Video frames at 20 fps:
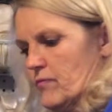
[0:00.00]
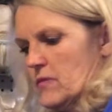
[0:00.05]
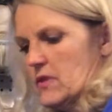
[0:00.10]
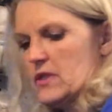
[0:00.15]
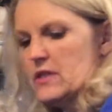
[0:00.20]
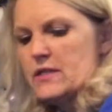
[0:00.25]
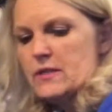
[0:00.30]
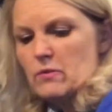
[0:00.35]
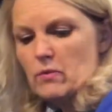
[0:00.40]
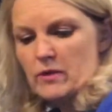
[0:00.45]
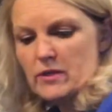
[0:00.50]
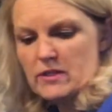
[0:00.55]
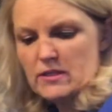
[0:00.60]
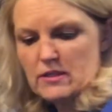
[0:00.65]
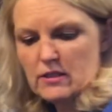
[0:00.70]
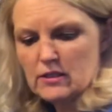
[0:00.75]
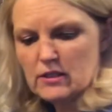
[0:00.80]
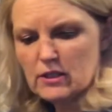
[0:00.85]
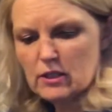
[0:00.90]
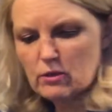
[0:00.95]
This one is
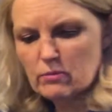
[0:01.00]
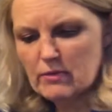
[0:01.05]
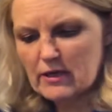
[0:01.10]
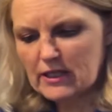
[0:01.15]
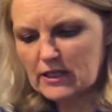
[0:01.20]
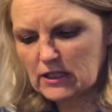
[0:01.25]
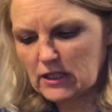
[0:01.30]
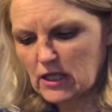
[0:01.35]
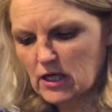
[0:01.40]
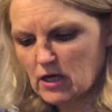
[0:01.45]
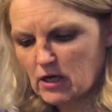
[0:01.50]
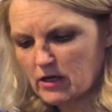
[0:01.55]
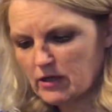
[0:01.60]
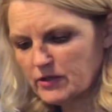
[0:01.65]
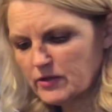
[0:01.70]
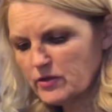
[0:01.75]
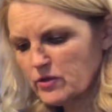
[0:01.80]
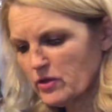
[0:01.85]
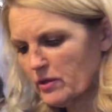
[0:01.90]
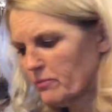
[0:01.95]
a little bit long,
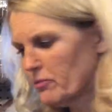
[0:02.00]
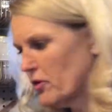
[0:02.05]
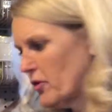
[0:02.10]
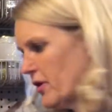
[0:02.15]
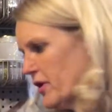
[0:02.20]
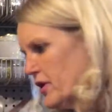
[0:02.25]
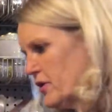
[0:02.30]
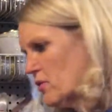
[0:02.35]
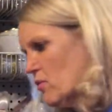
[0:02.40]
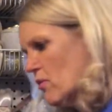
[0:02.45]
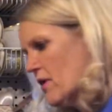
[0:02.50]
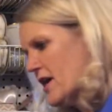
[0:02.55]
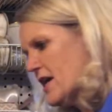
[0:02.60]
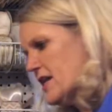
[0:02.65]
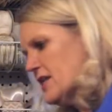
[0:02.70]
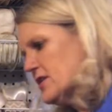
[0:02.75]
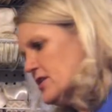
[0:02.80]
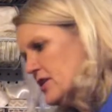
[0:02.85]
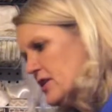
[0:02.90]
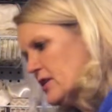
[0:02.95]
so I'm going to
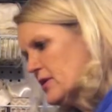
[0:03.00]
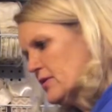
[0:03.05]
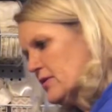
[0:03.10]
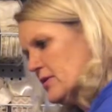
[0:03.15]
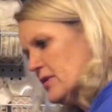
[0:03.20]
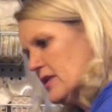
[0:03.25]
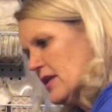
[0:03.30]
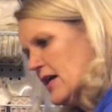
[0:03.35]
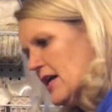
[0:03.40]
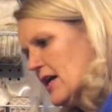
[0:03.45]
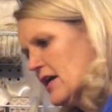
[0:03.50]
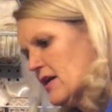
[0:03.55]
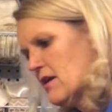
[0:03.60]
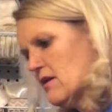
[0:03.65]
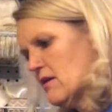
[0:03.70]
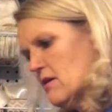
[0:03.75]
wait to use that.